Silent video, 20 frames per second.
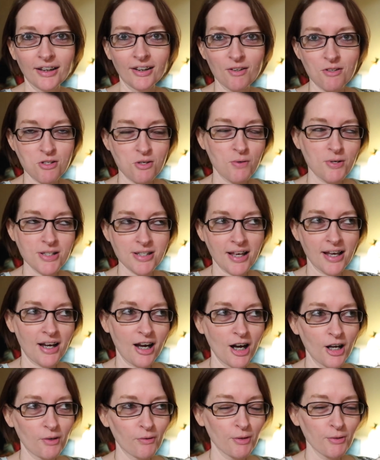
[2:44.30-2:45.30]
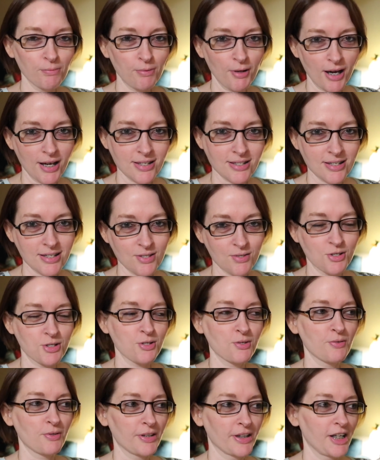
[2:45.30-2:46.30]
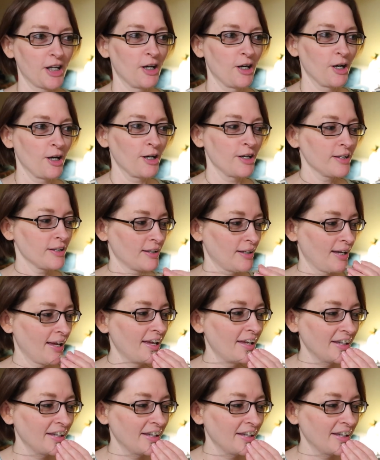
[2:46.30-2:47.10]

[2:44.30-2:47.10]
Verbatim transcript: there's always like awkward pauses, which are really hard